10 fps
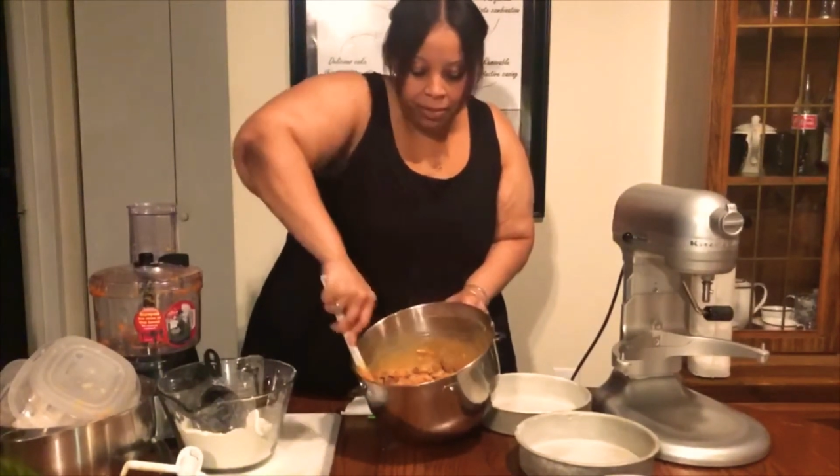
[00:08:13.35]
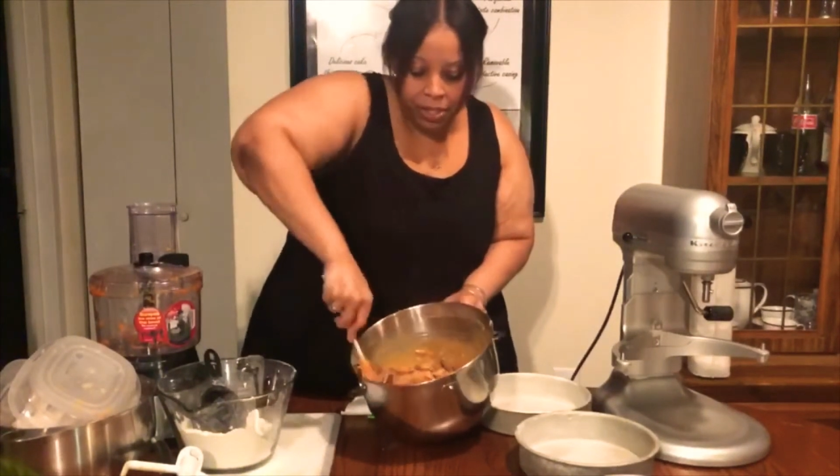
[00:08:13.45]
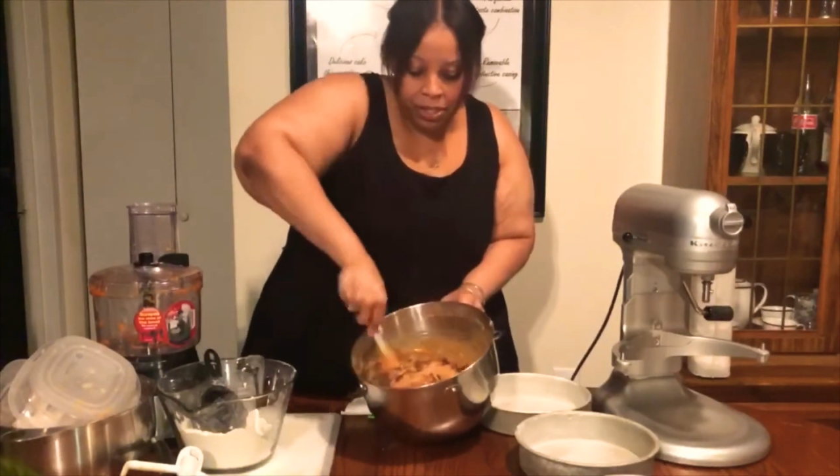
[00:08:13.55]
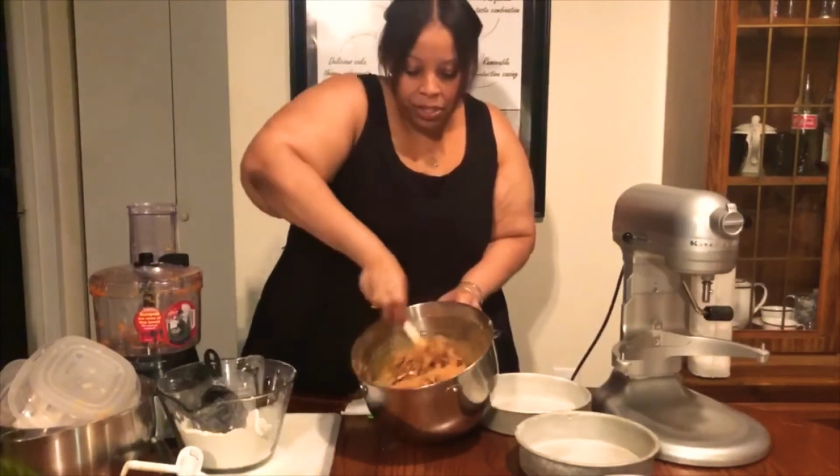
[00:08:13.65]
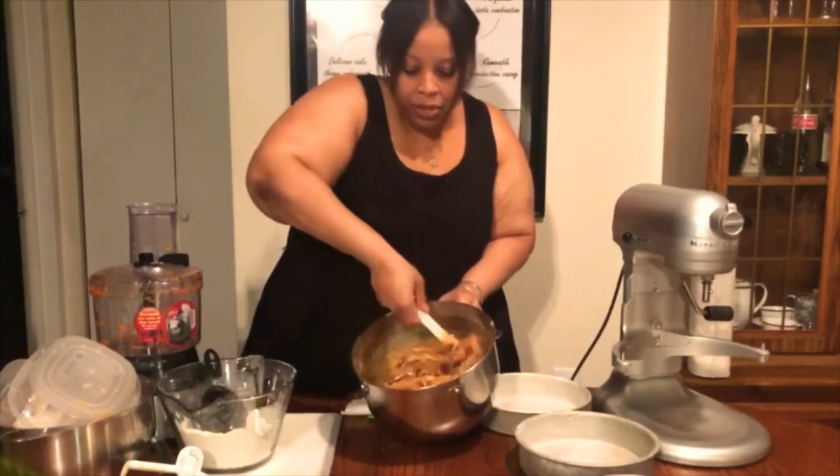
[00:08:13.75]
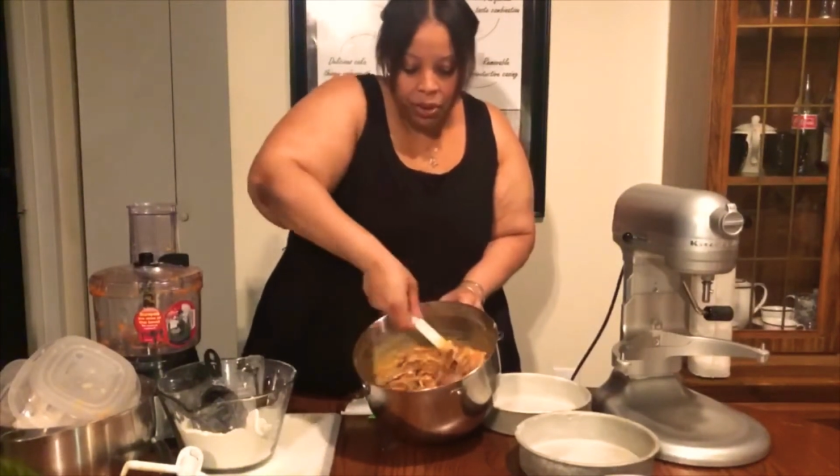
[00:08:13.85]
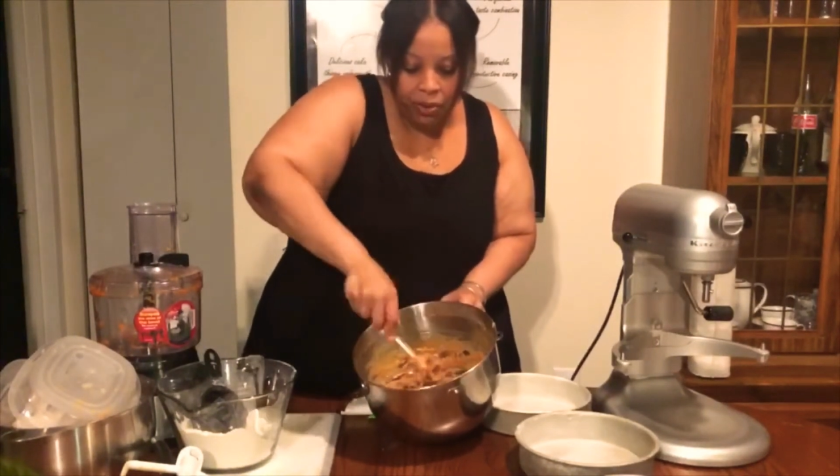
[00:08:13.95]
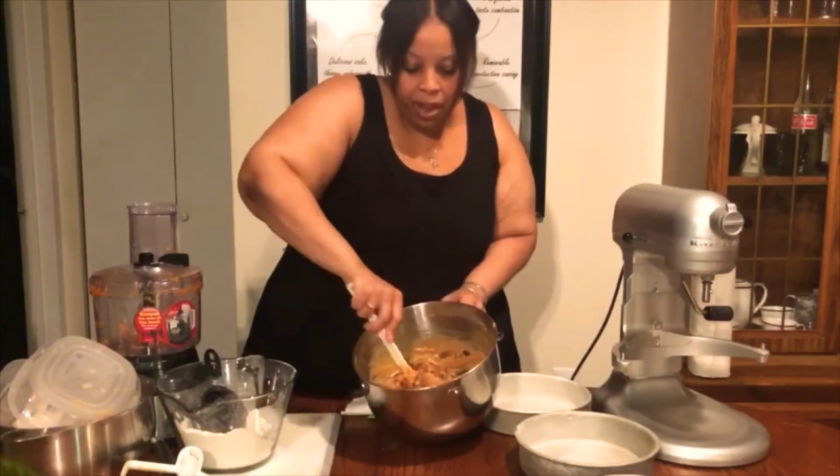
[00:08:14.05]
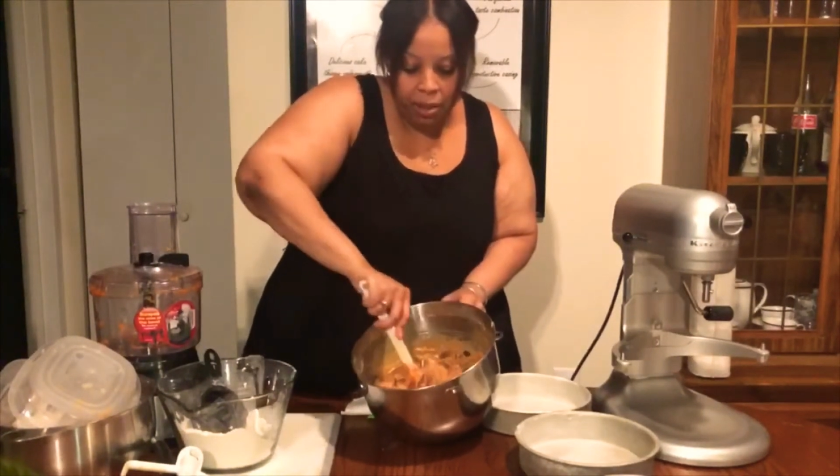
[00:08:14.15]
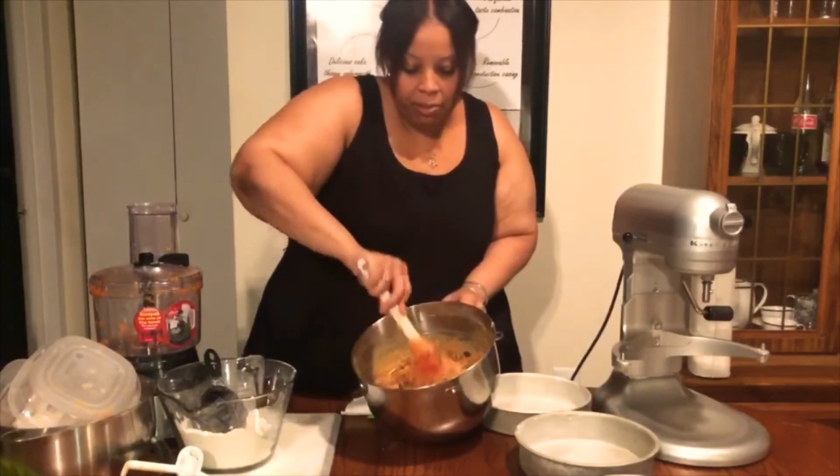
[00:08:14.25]
Just stir
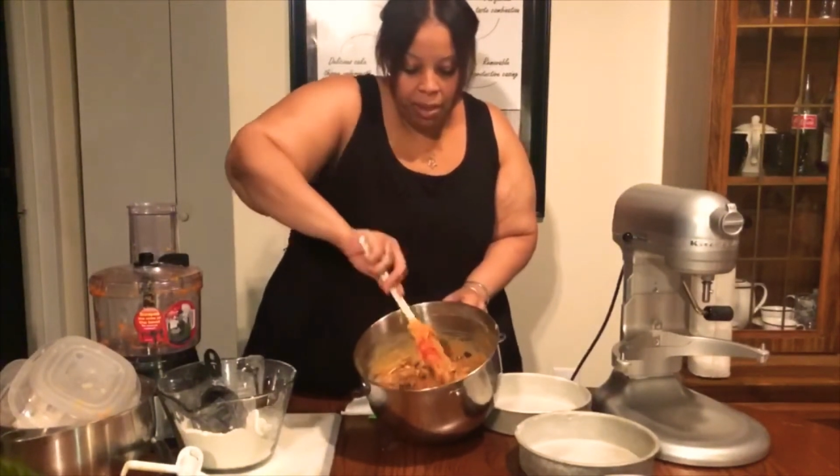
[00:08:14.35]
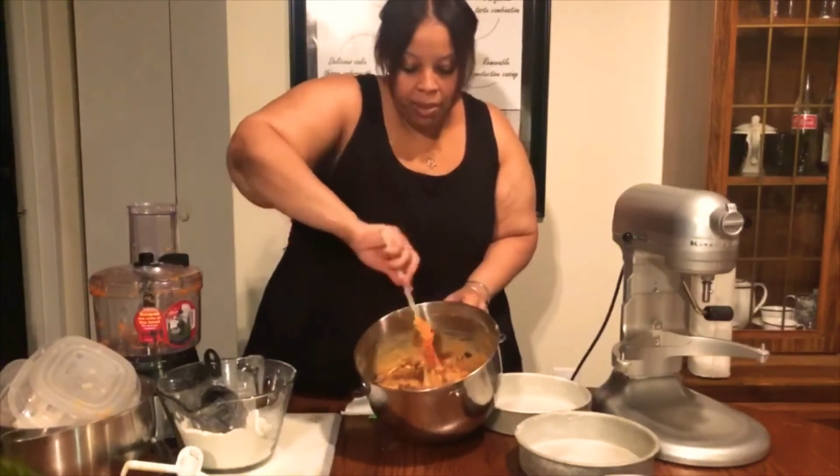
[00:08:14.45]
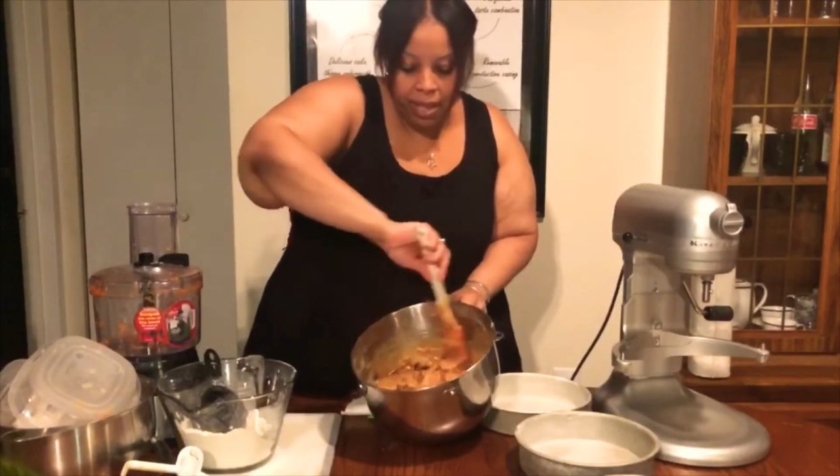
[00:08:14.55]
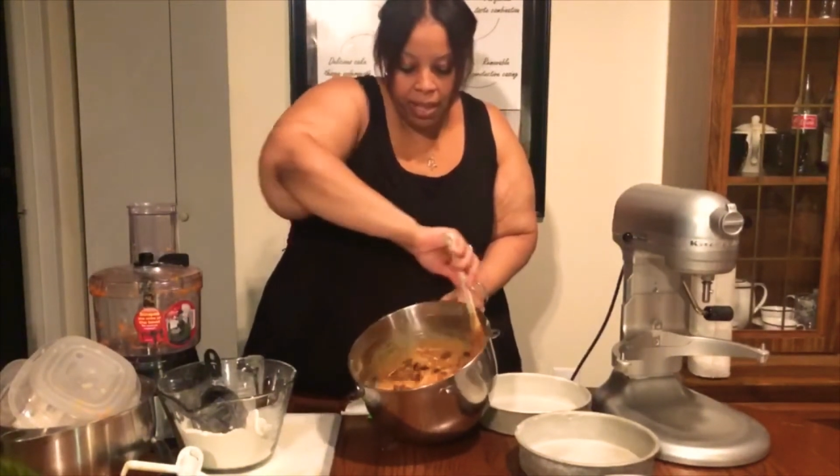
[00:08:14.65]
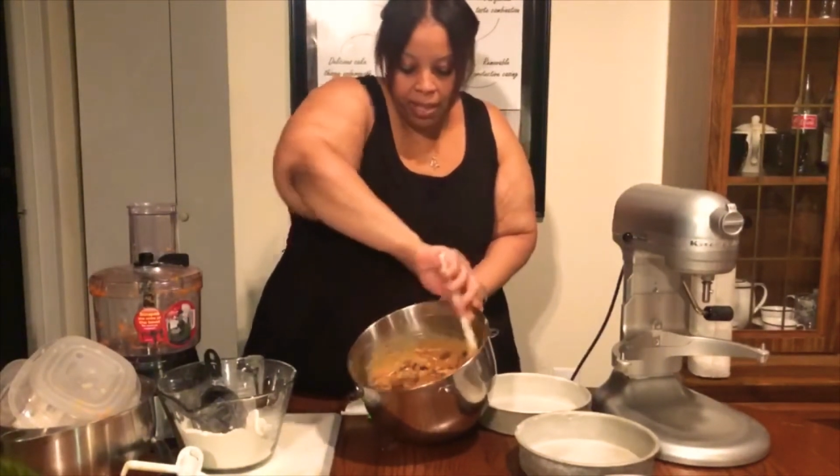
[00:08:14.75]
around maybe.